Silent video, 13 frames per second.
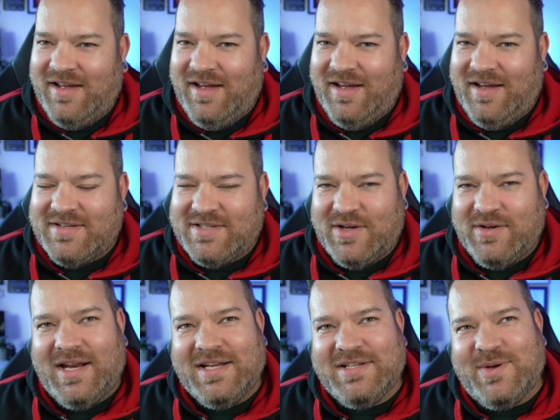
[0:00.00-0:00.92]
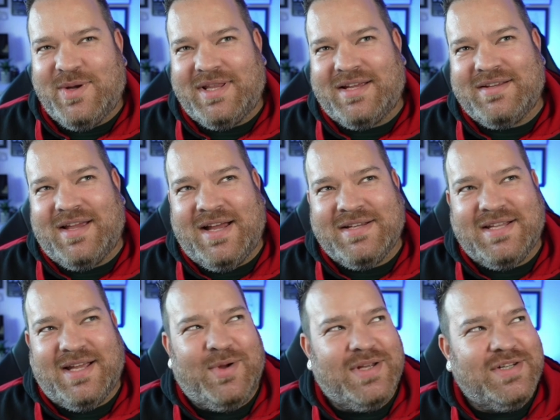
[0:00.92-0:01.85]
I'm so glad you asked
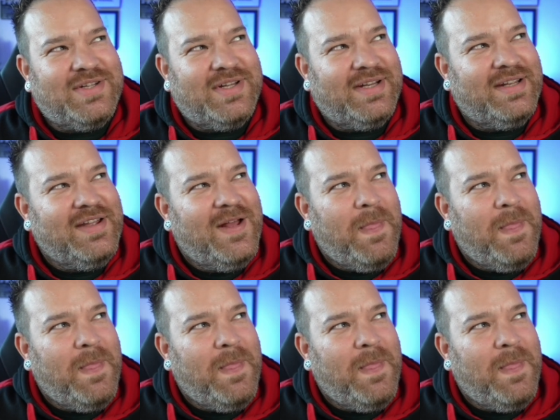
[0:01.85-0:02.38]
that question.